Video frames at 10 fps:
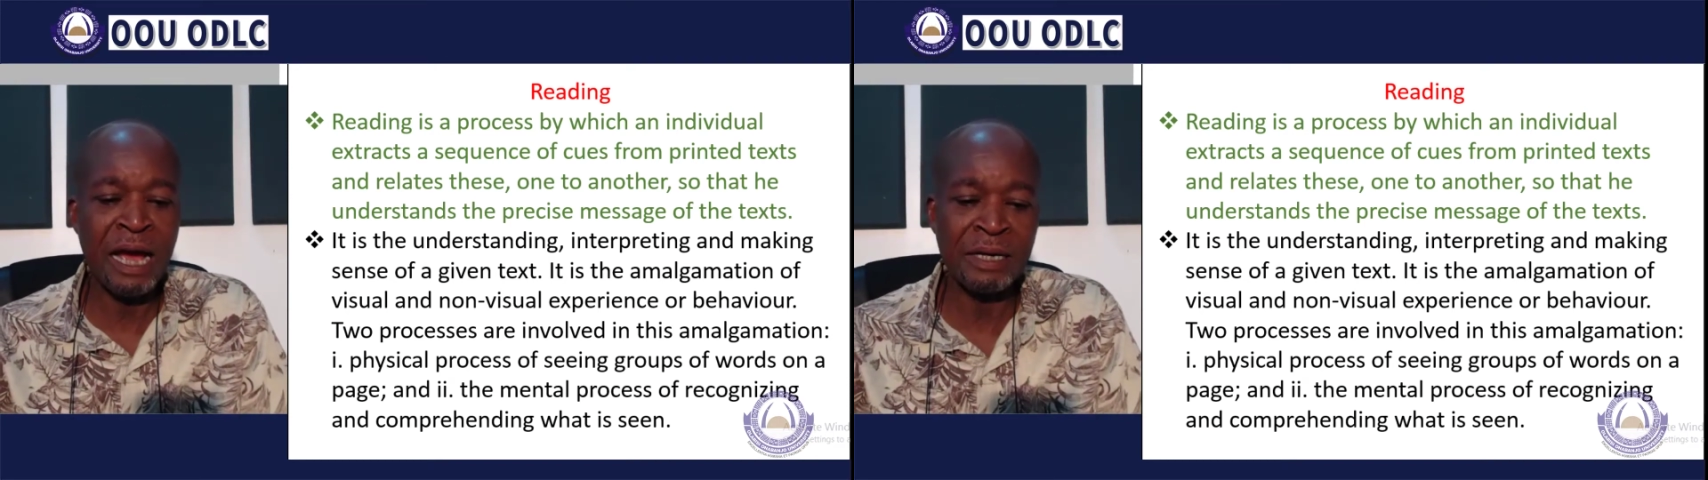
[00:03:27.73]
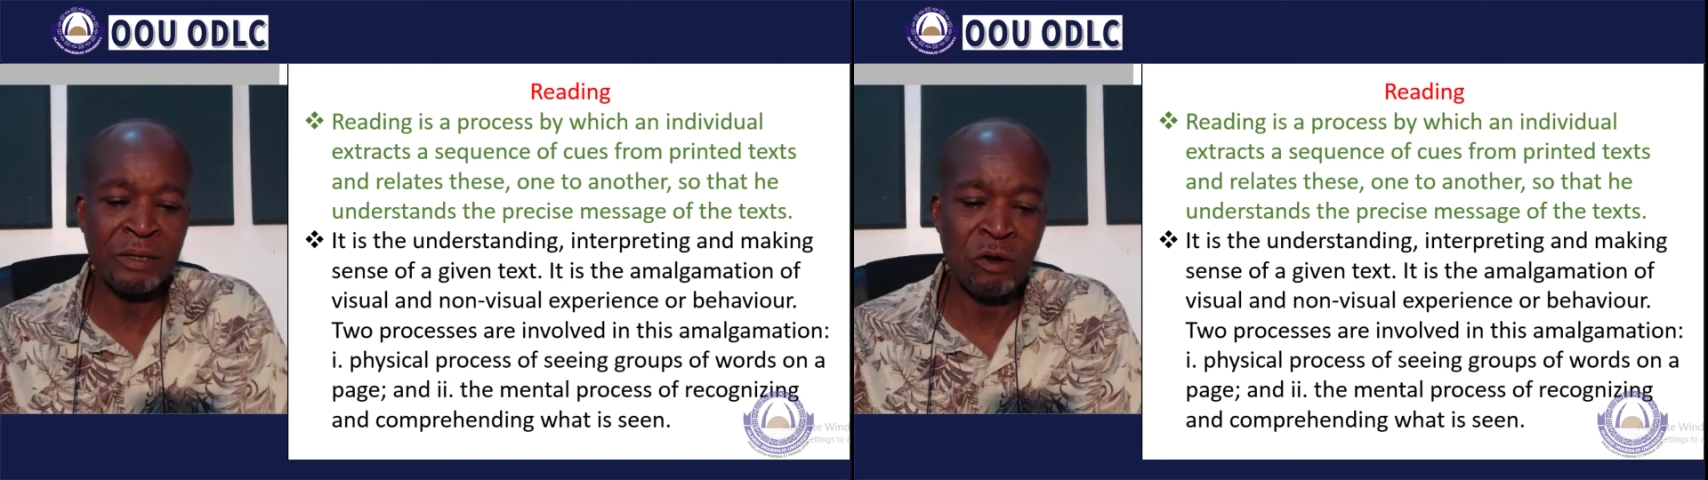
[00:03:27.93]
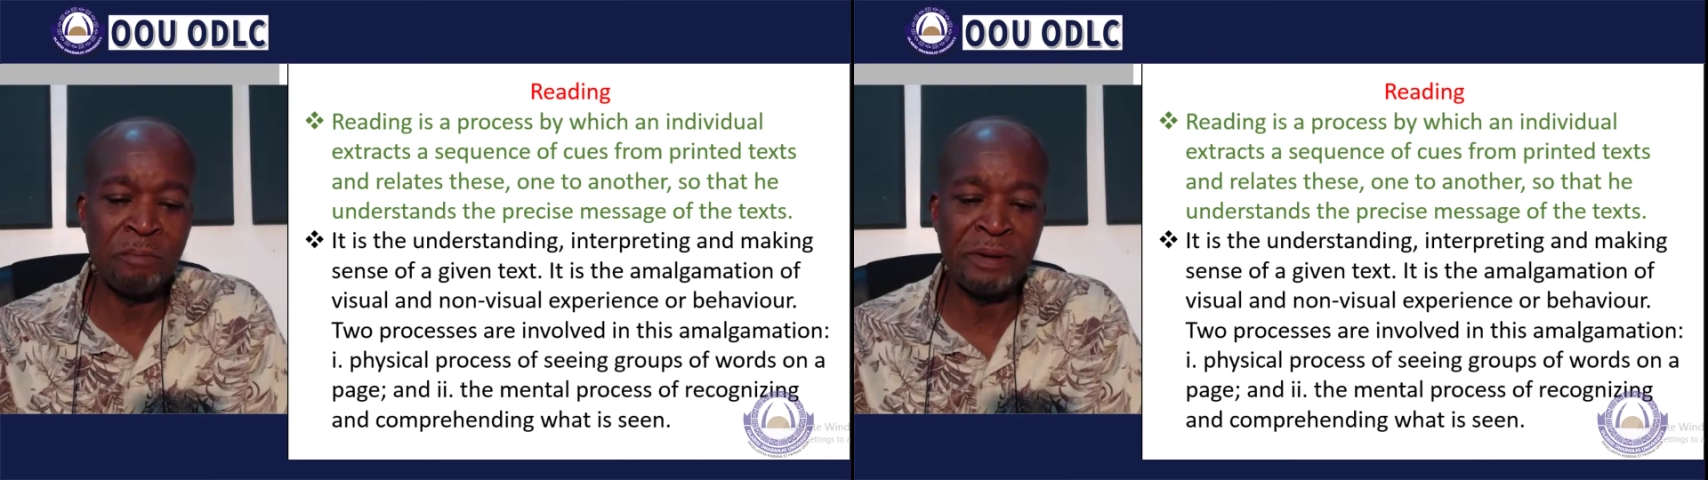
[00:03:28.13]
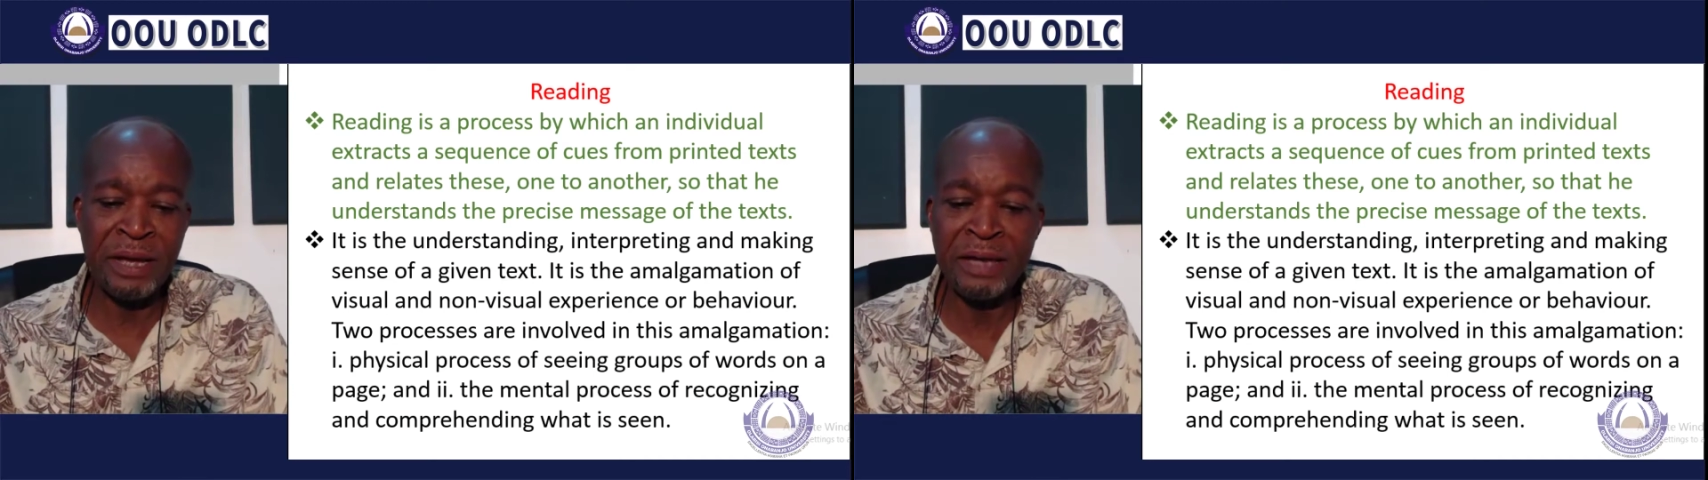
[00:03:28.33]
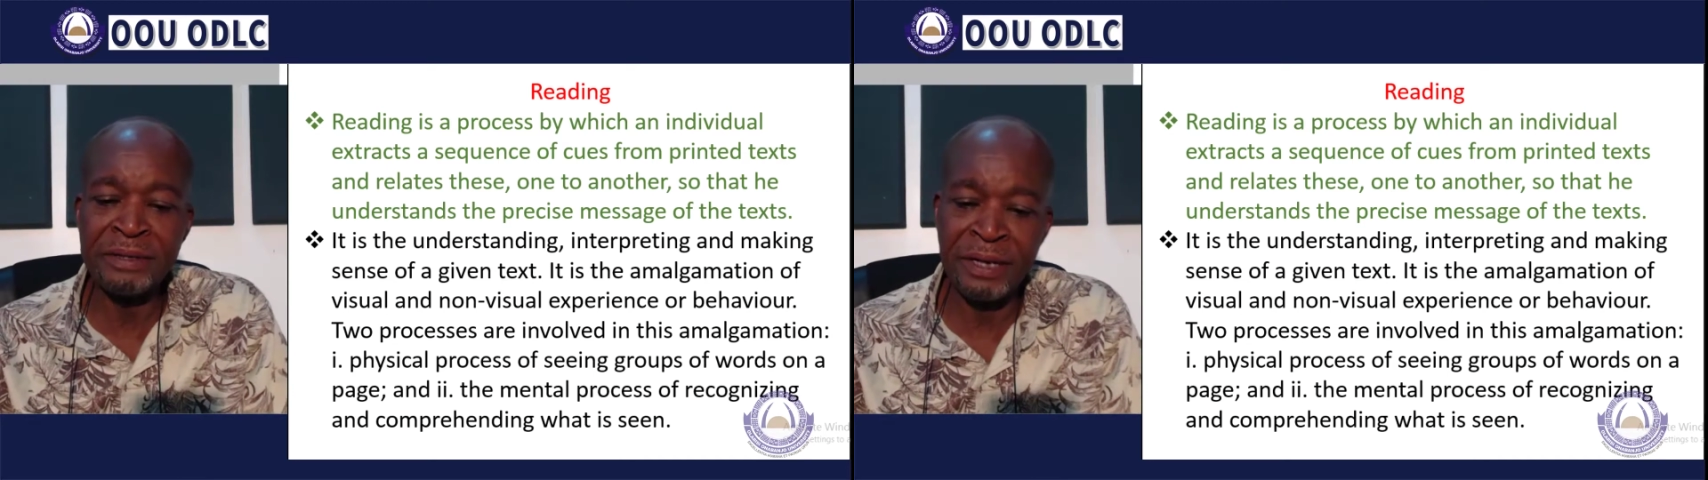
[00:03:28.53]
and
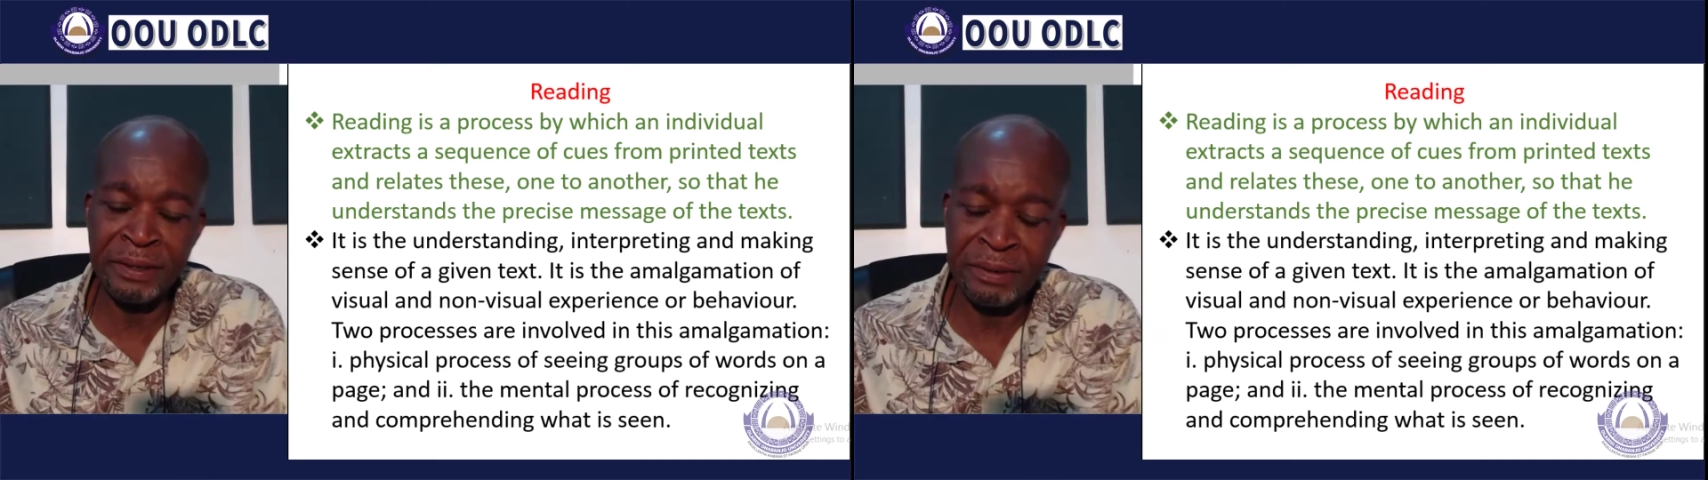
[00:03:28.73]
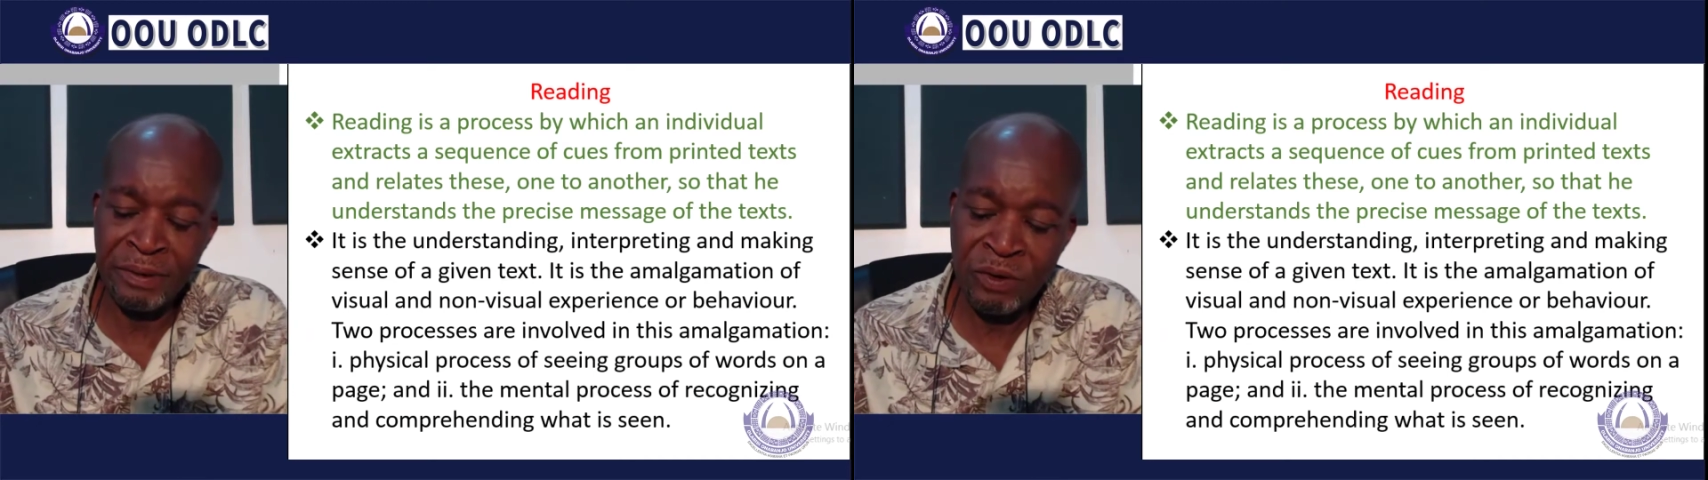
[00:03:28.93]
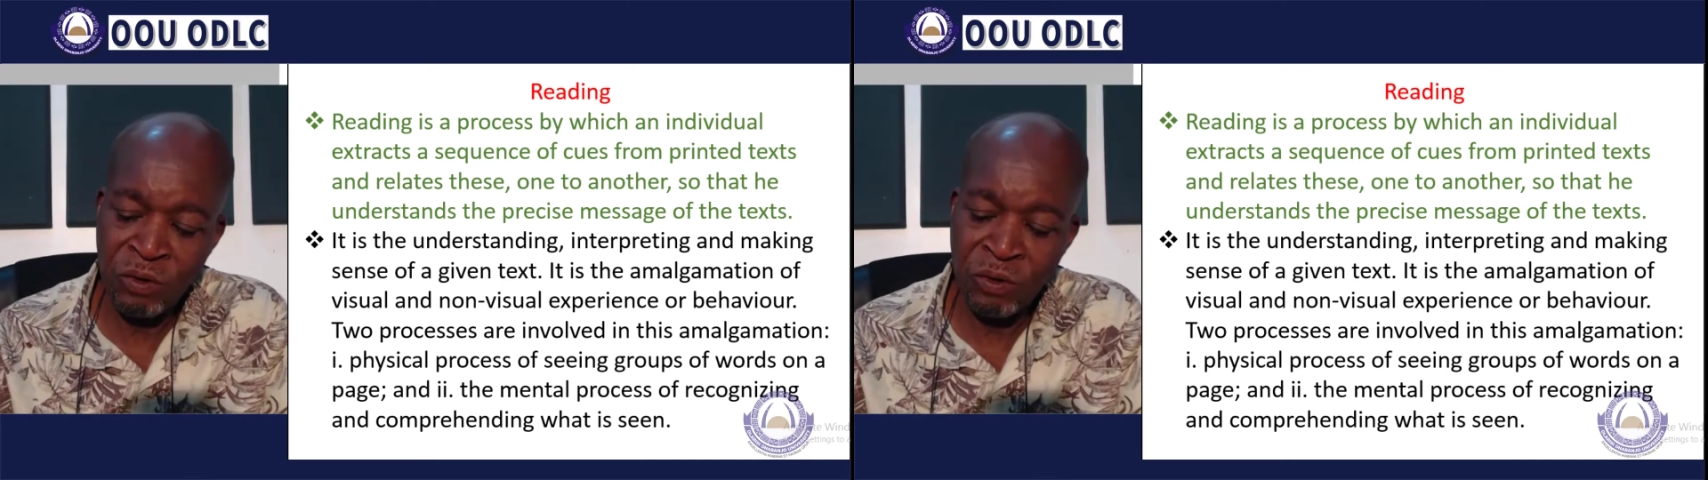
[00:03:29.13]
comprehending